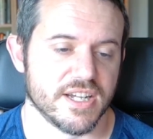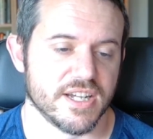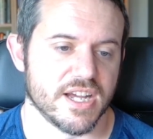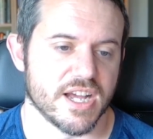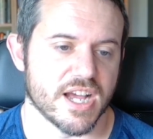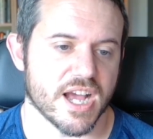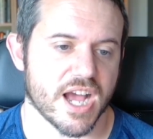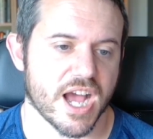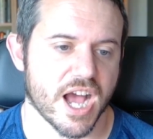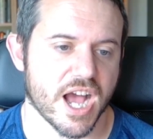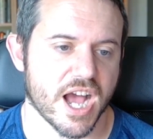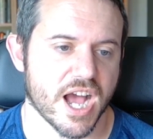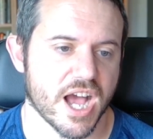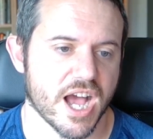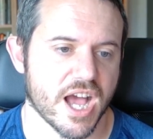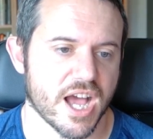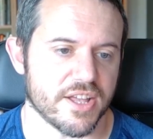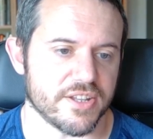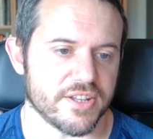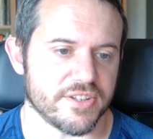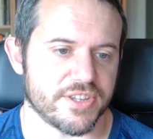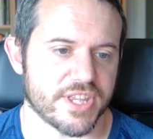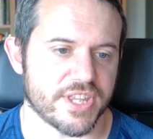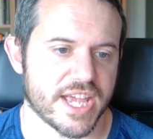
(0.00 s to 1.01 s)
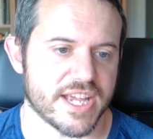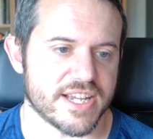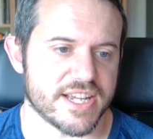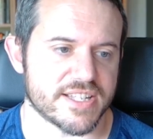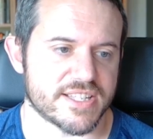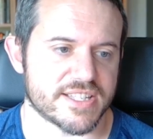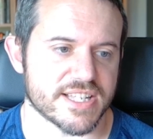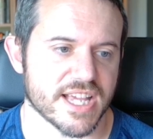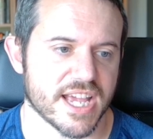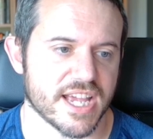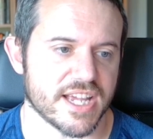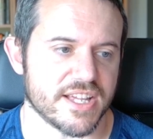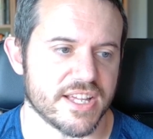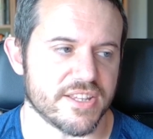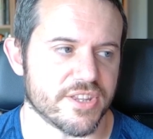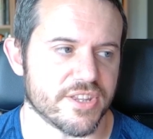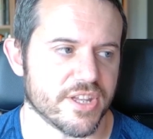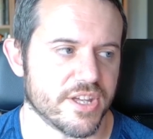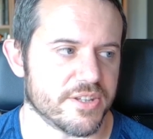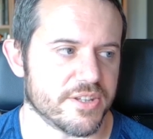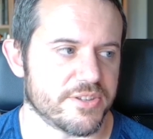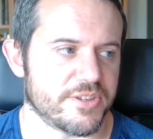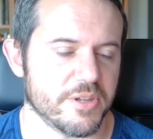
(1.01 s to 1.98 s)
They say
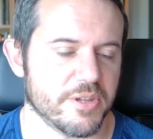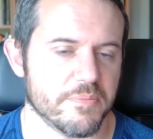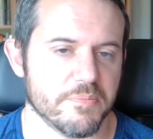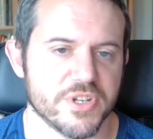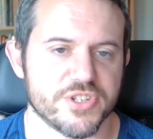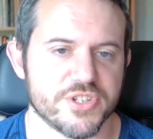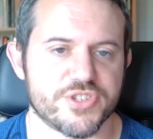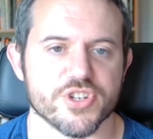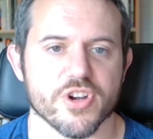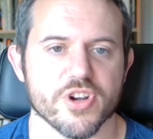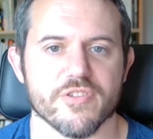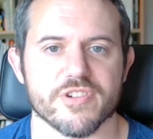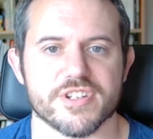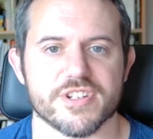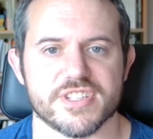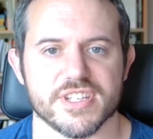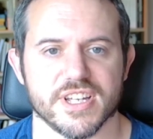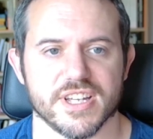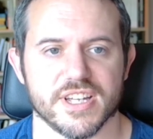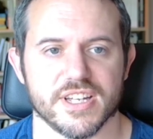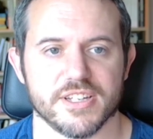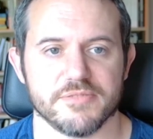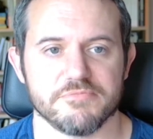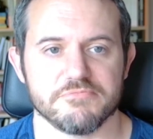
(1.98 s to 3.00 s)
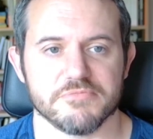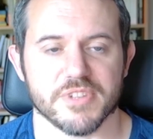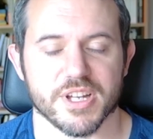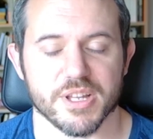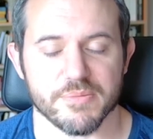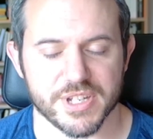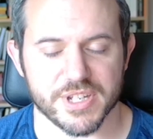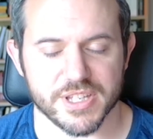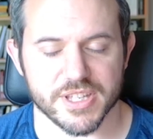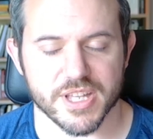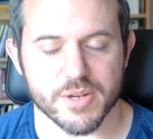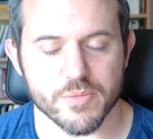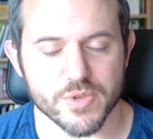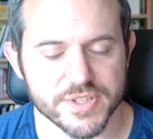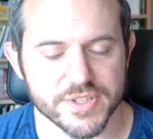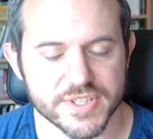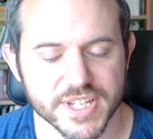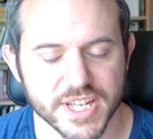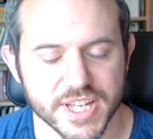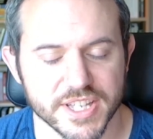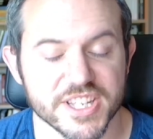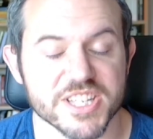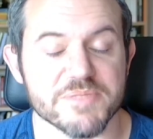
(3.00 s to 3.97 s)
that the majority, they would
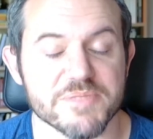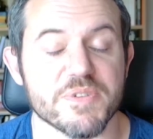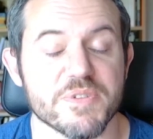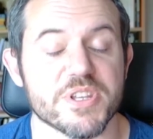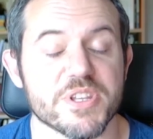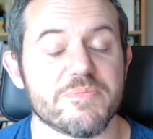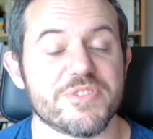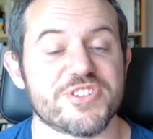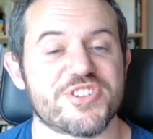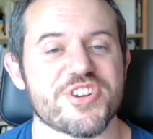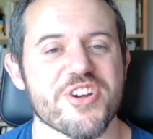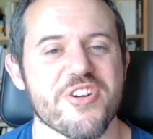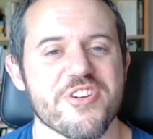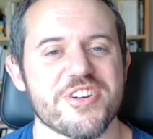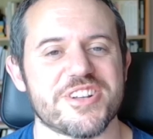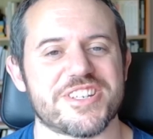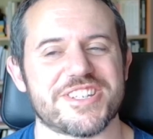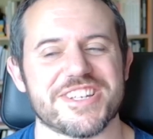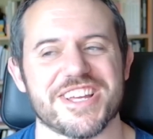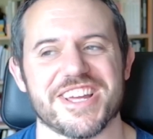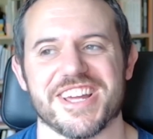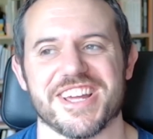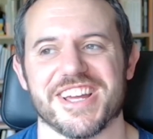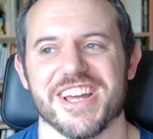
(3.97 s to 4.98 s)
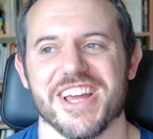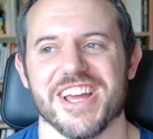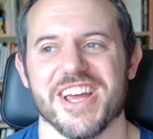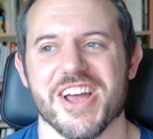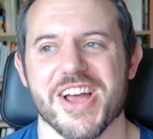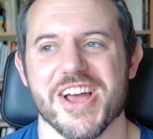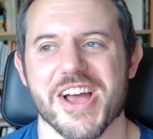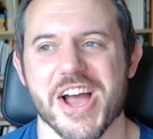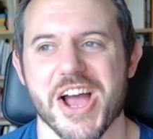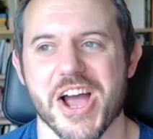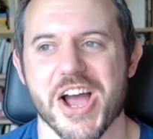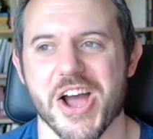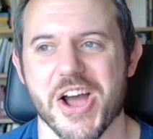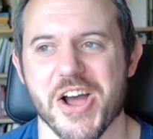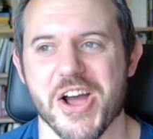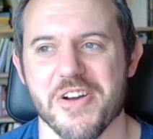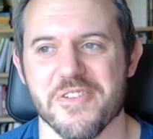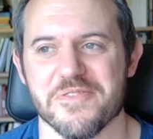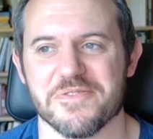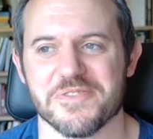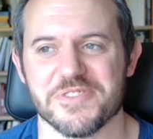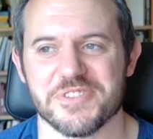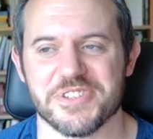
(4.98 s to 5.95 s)
say this, but the majority
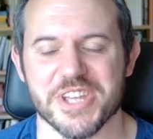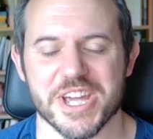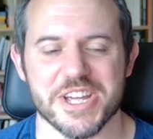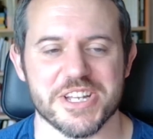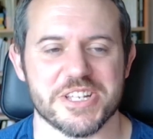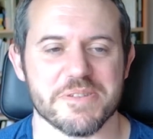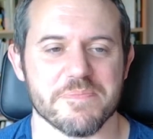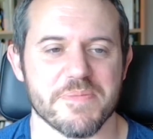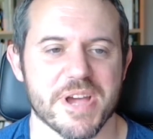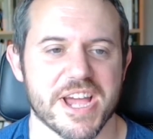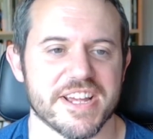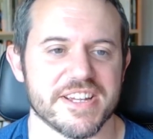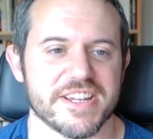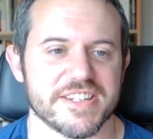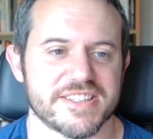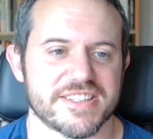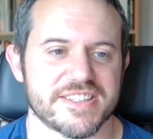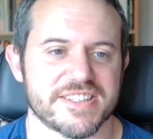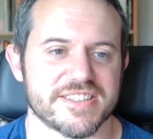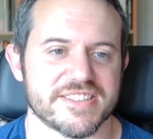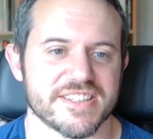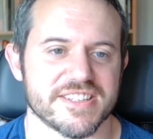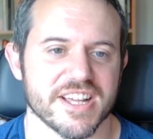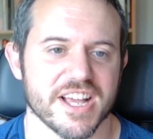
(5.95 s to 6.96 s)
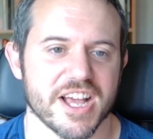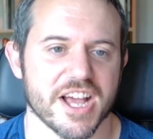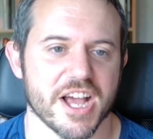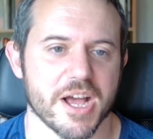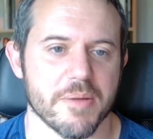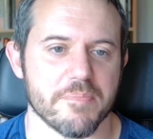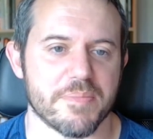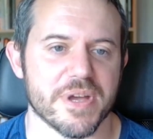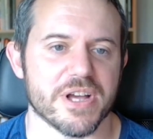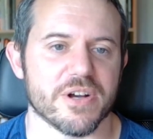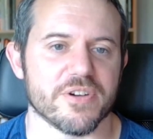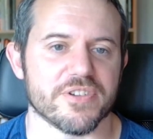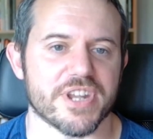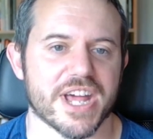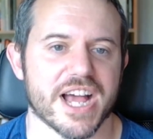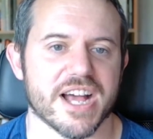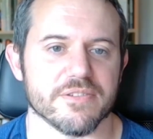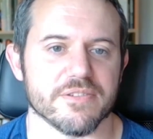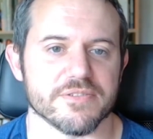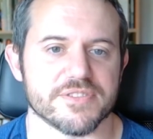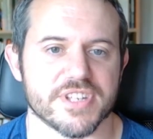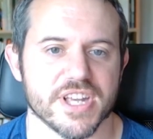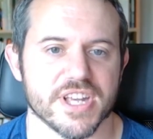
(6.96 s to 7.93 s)
of database
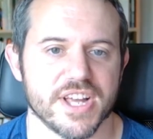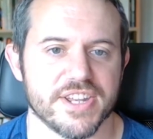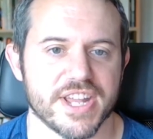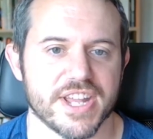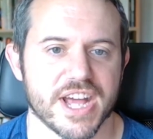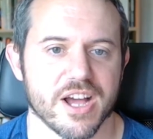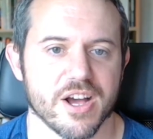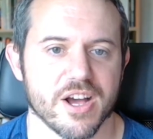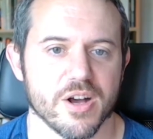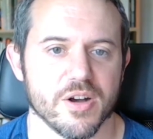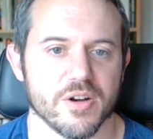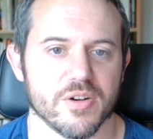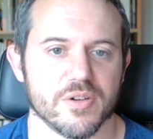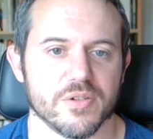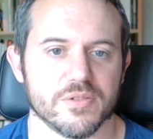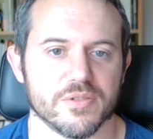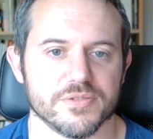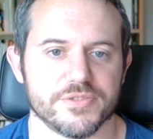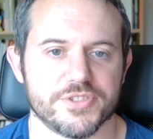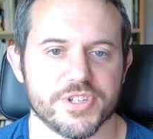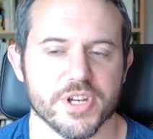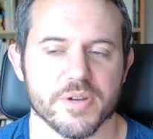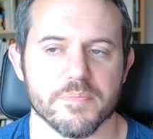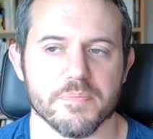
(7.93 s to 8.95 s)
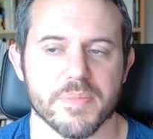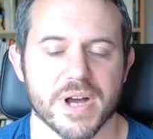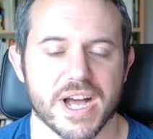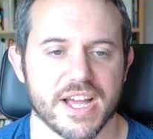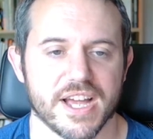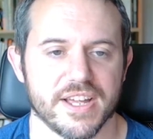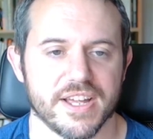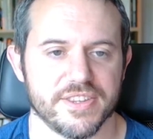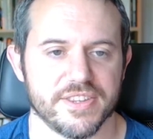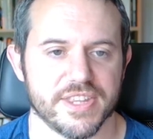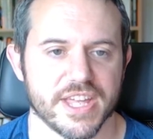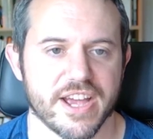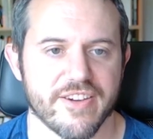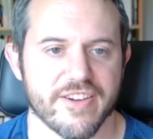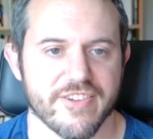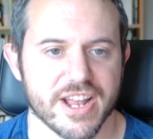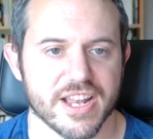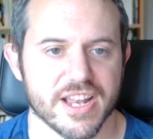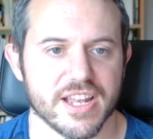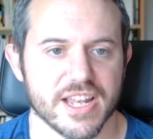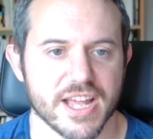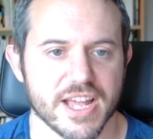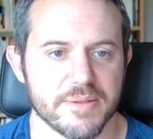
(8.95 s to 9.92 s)
build-outs are now done by their
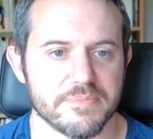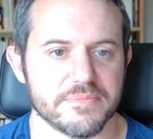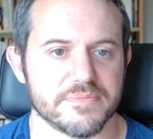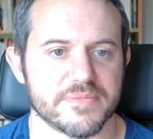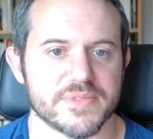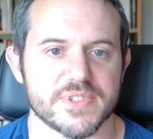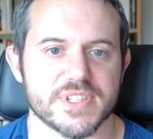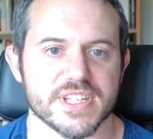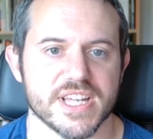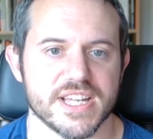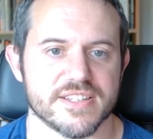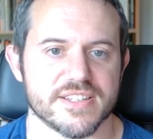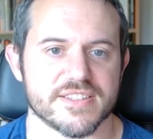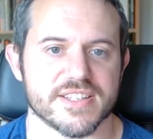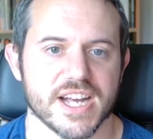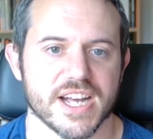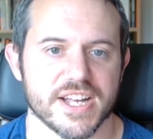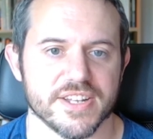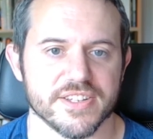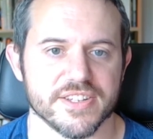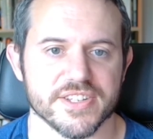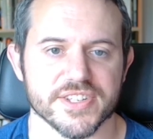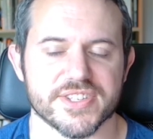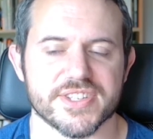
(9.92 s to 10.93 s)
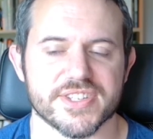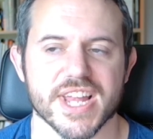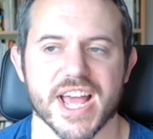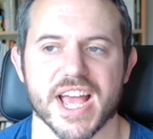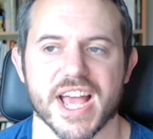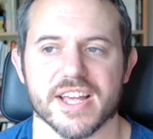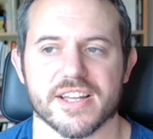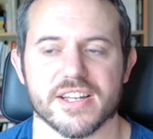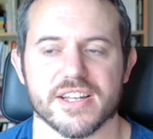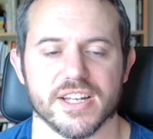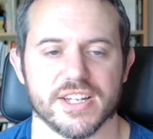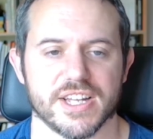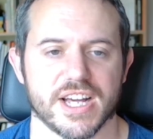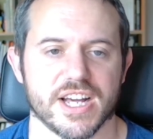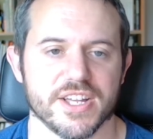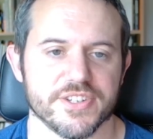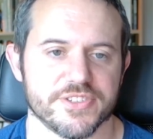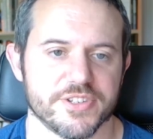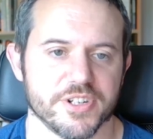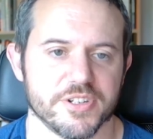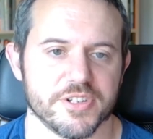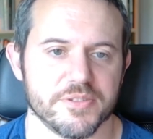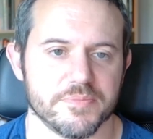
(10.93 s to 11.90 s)
LLMs inside of the stack and
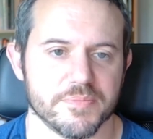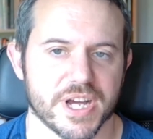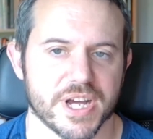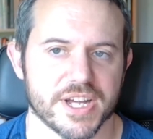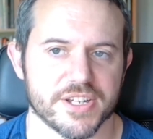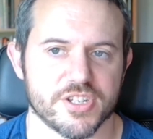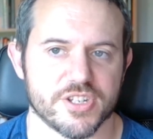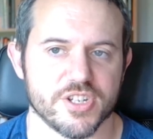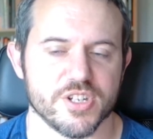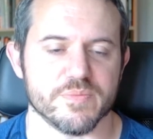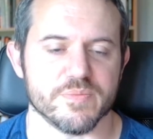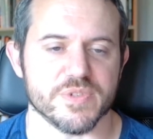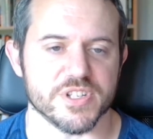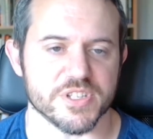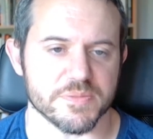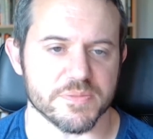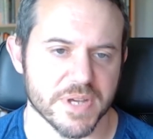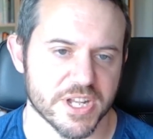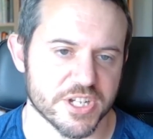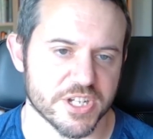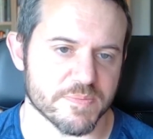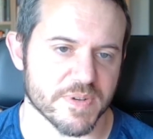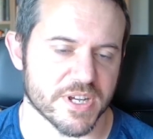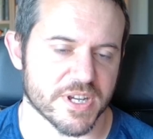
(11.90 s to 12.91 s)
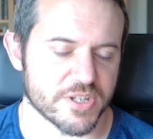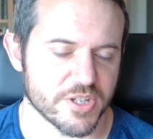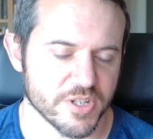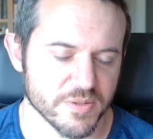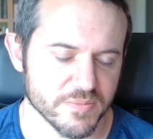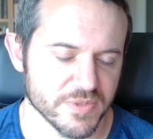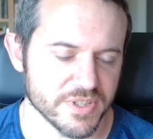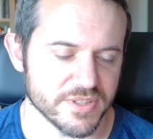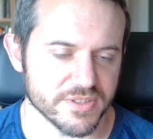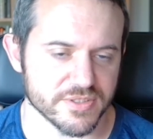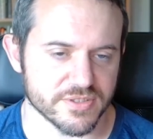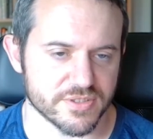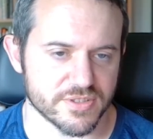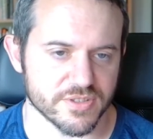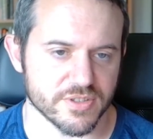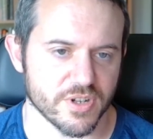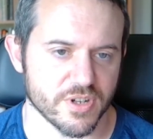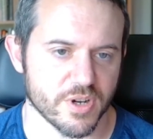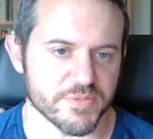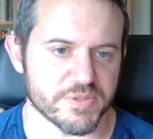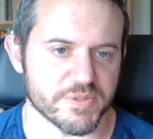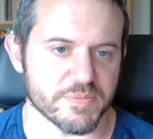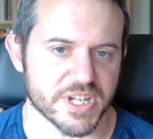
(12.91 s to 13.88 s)
aren't done by humans, managed by humans,
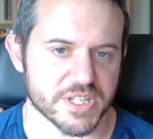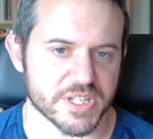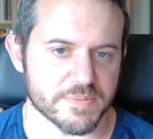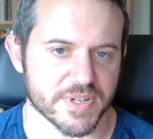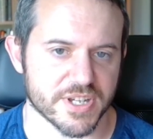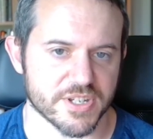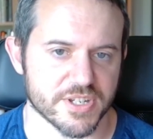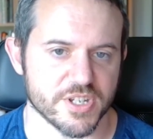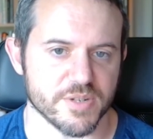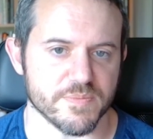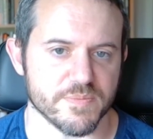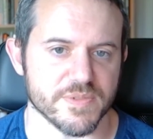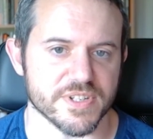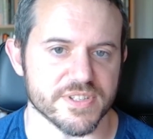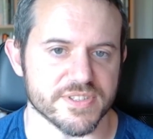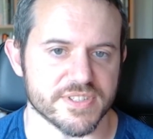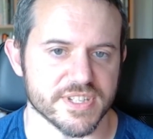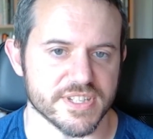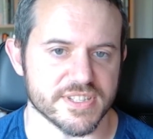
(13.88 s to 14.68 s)
optimized by humans.